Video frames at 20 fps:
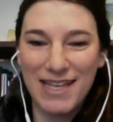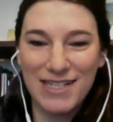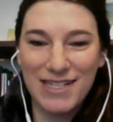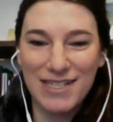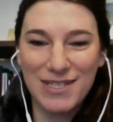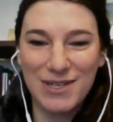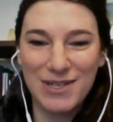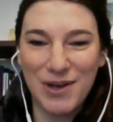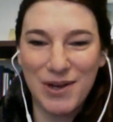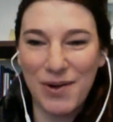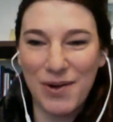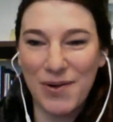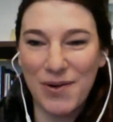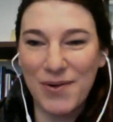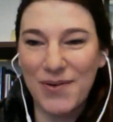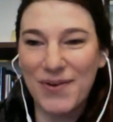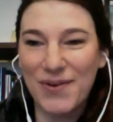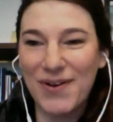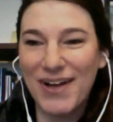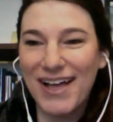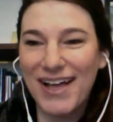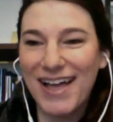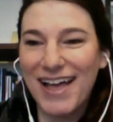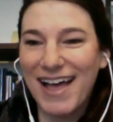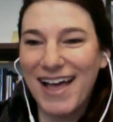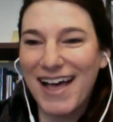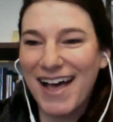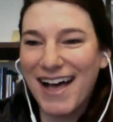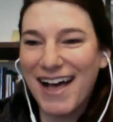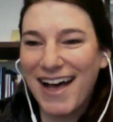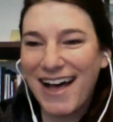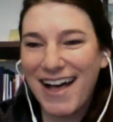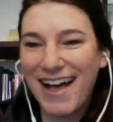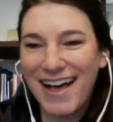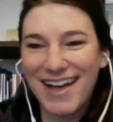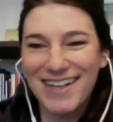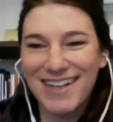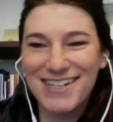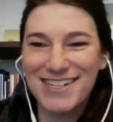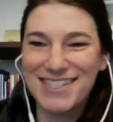So
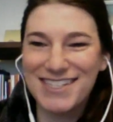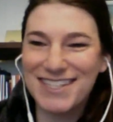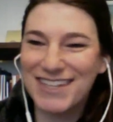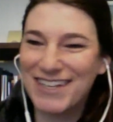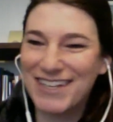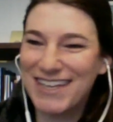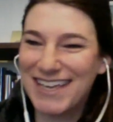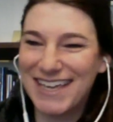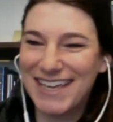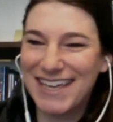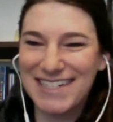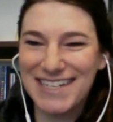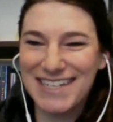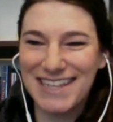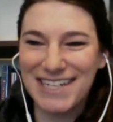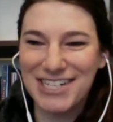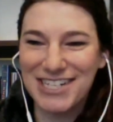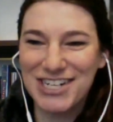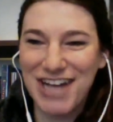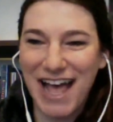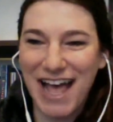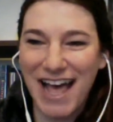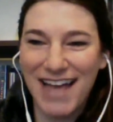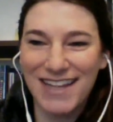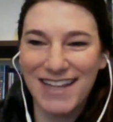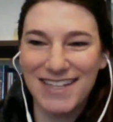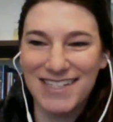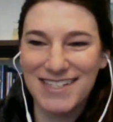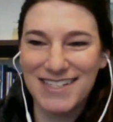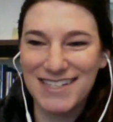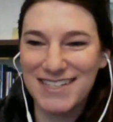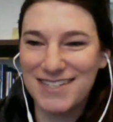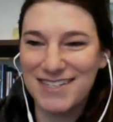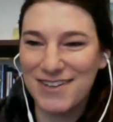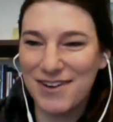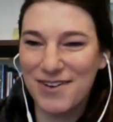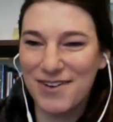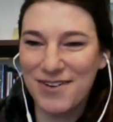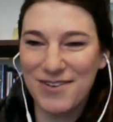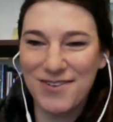just looking into the chat, this is
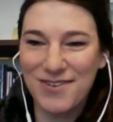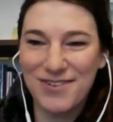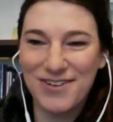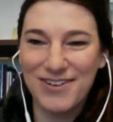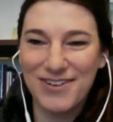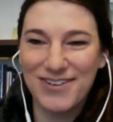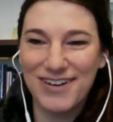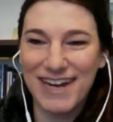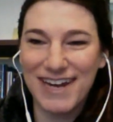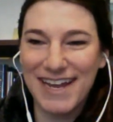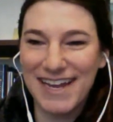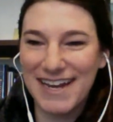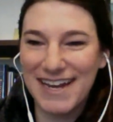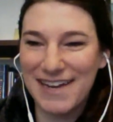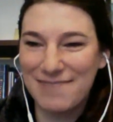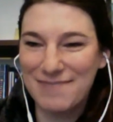so great.